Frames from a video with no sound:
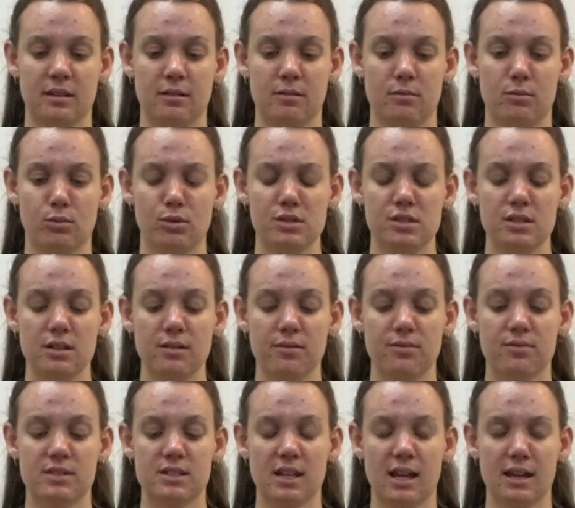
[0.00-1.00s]
Once
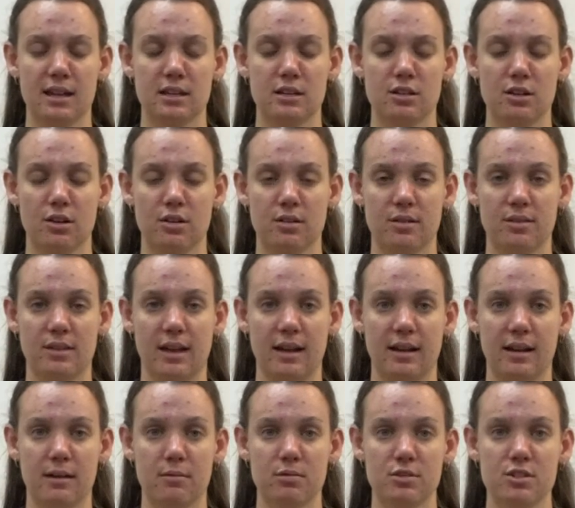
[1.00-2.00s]
you've taken note of that,
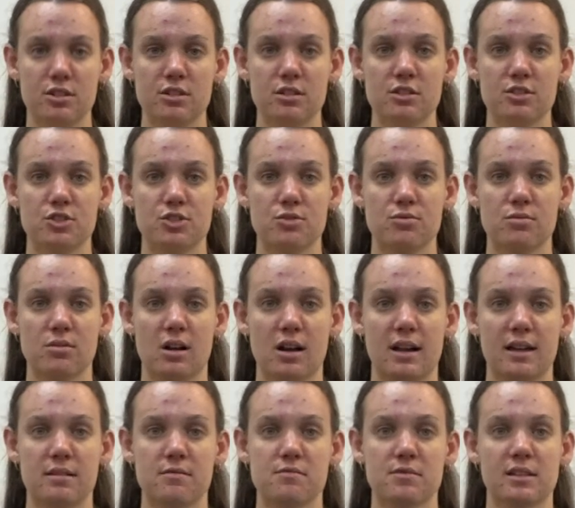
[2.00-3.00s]
I want you to try
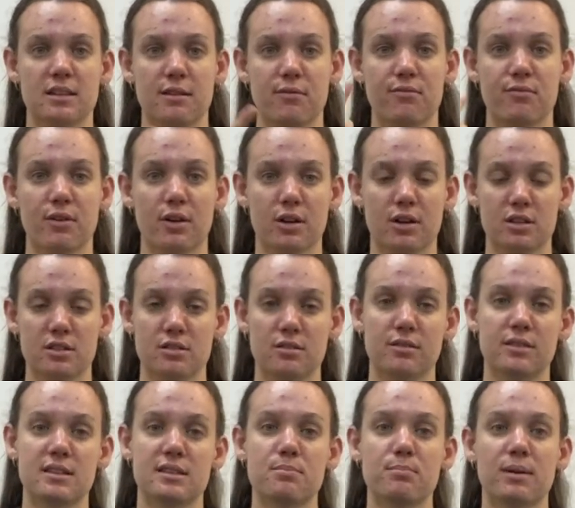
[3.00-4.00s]
and really focus on
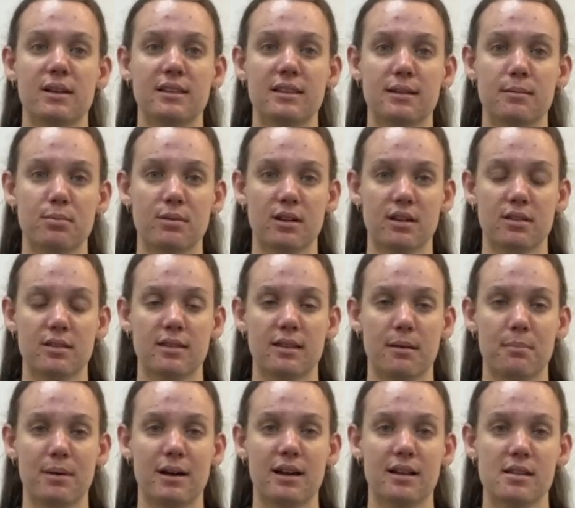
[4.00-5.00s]
this belly breath, that
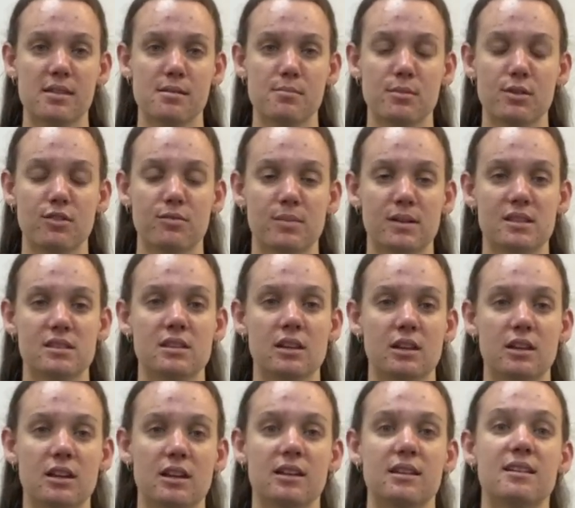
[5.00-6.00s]
part of the movement. So
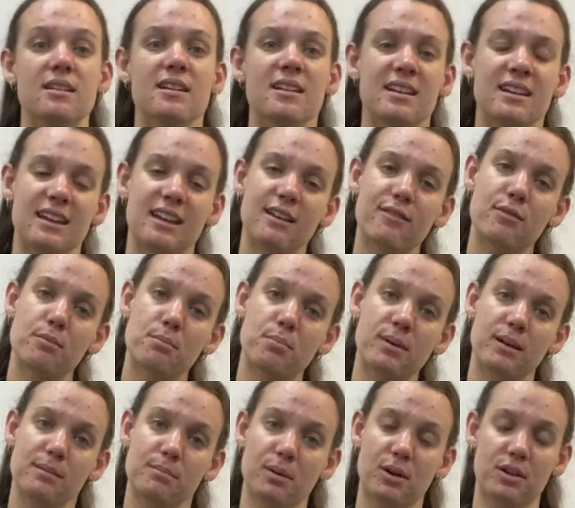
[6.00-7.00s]
you can even
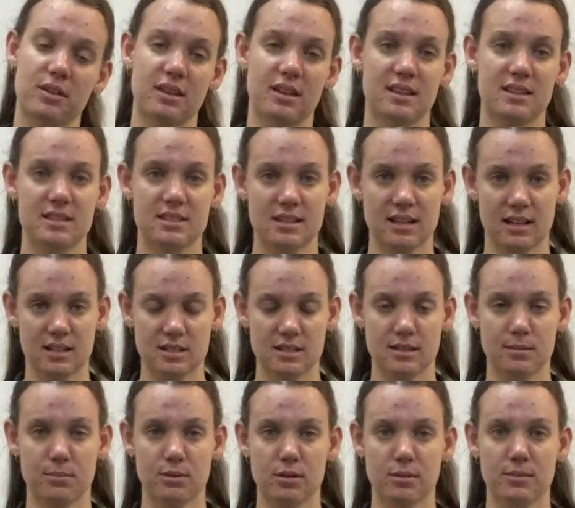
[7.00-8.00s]
bring both hands down to the
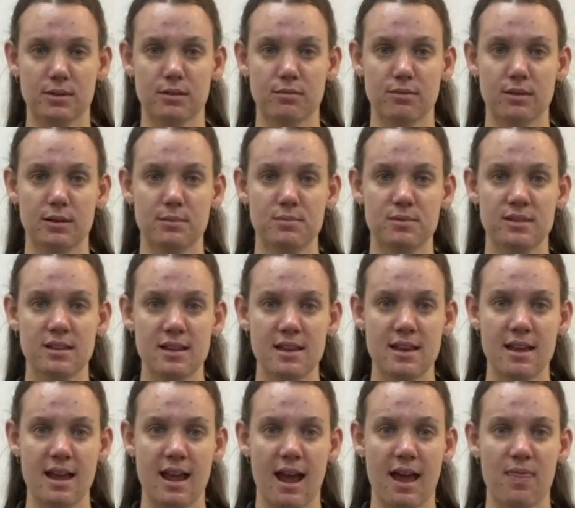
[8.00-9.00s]
bottom of the ribs
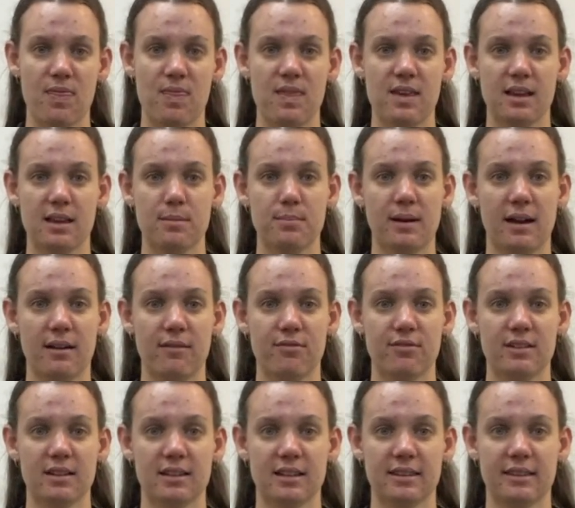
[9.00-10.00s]
and think about
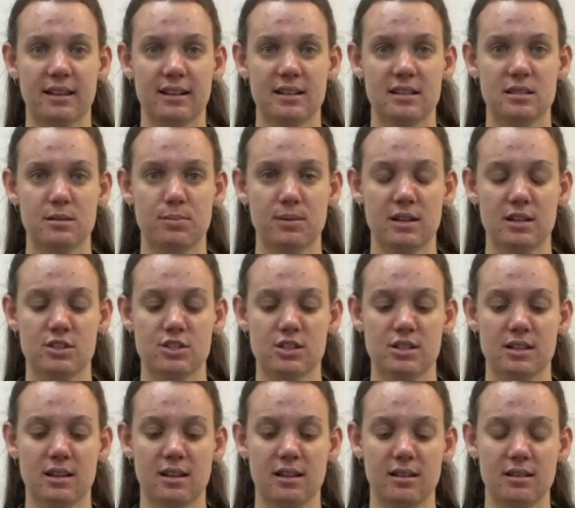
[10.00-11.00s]
feeling that expansion
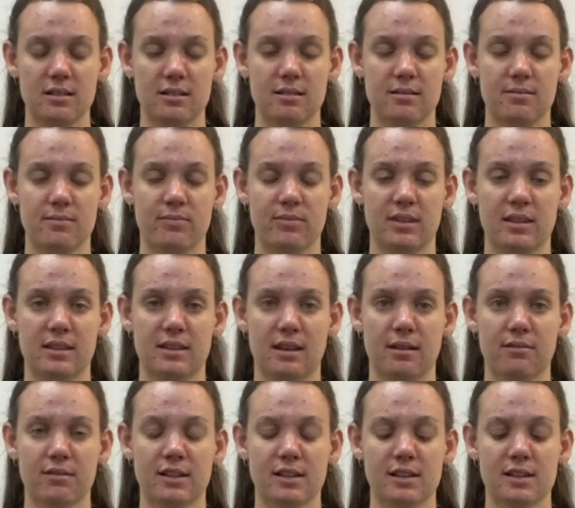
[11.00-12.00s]
out and that
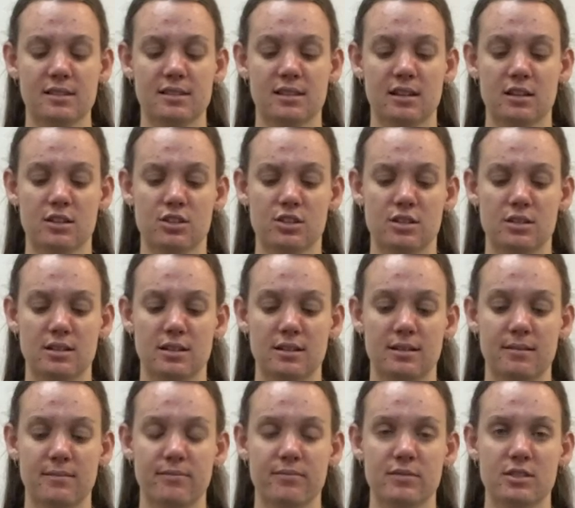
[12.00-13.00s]
relaxation
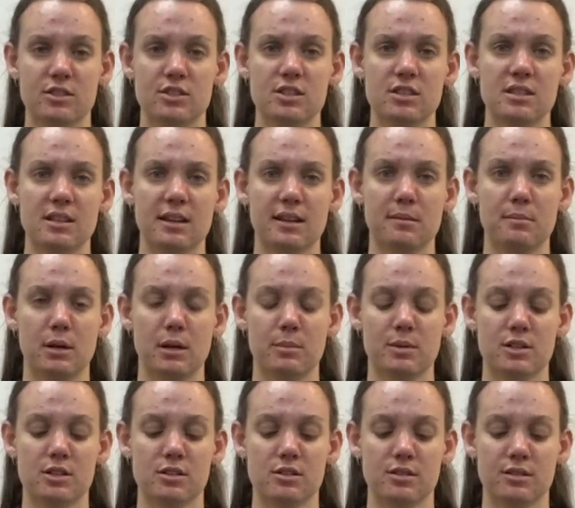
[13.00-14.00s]
in. So just take a
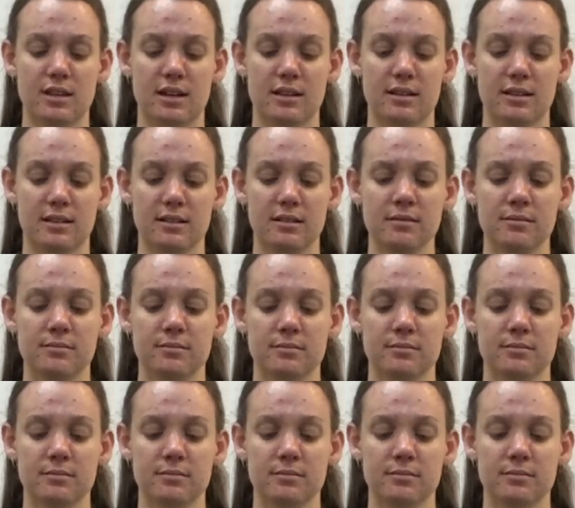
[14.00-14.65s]
moment to do that now.